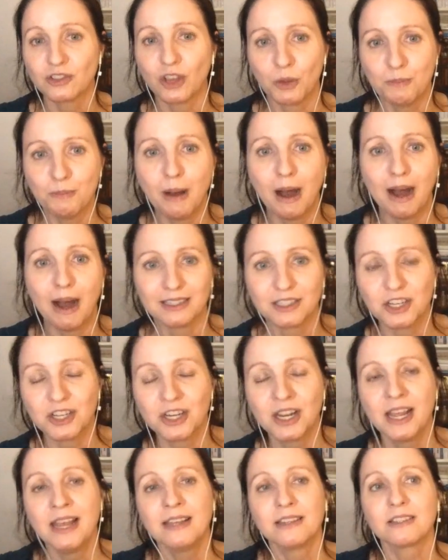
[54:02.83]
much.
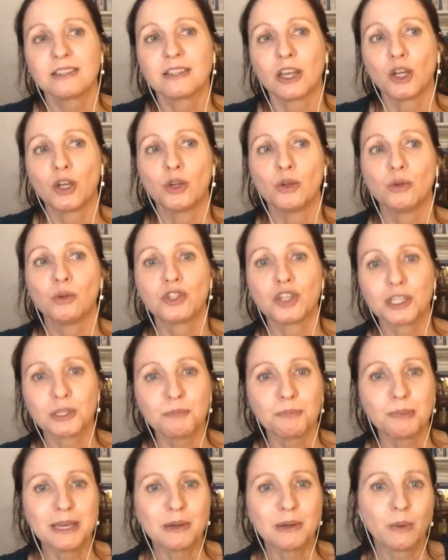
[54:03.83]
So,
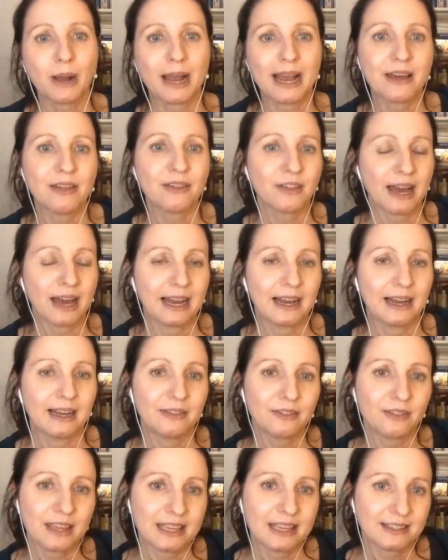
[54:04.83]
just be aware that
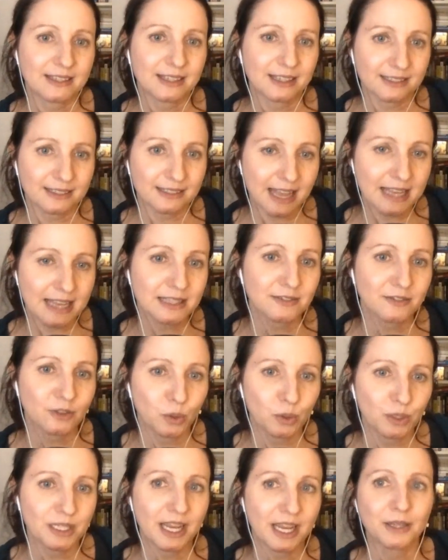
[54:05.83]
the success of
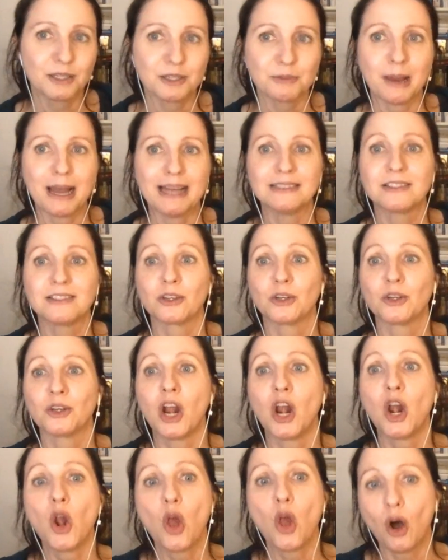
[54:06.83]
audio depends on
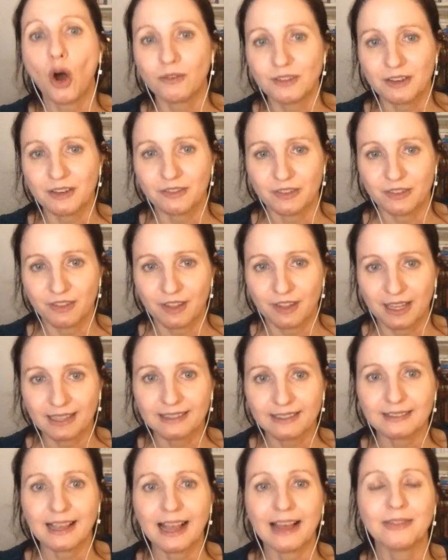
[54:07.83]
a lot of different
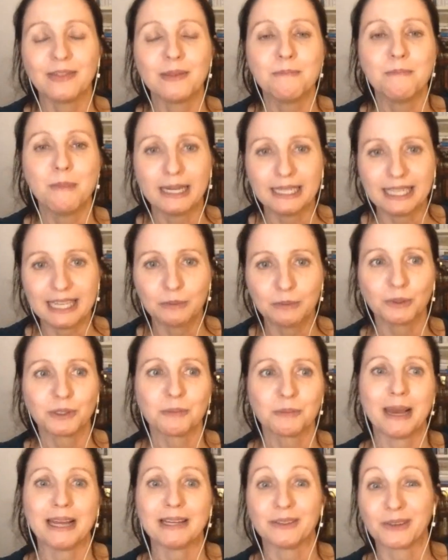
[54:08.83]
things, and the money will
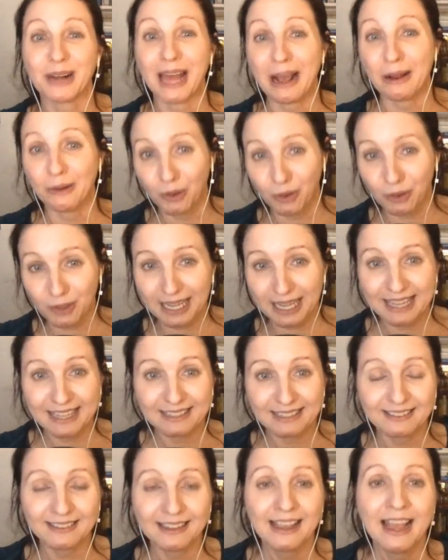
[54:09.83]
depend on how long it
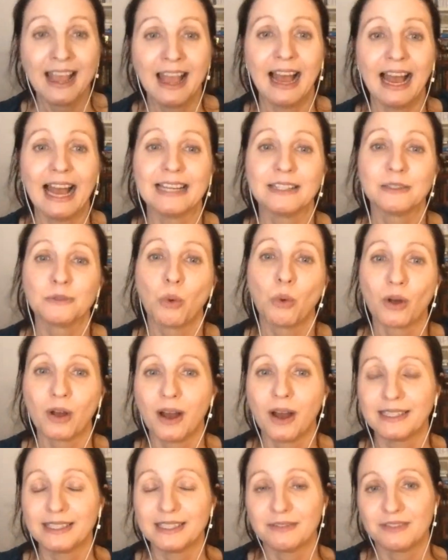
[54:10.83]
is and what
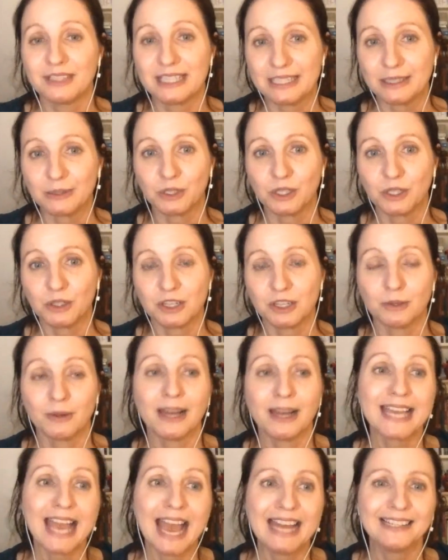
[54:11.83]
kind of deal you do.
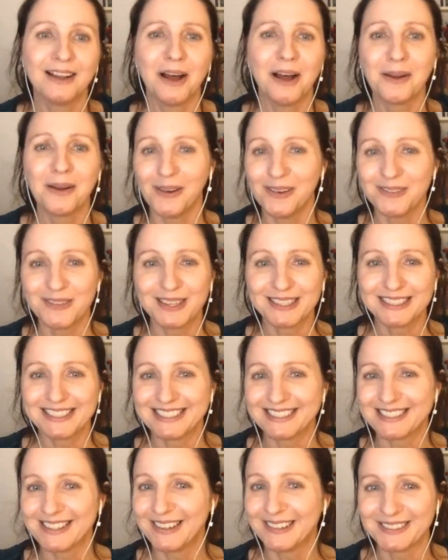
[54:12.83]
Again, a lot of this
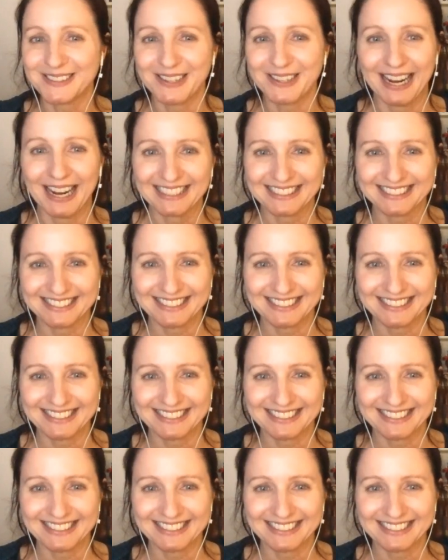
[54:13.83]
is contracts.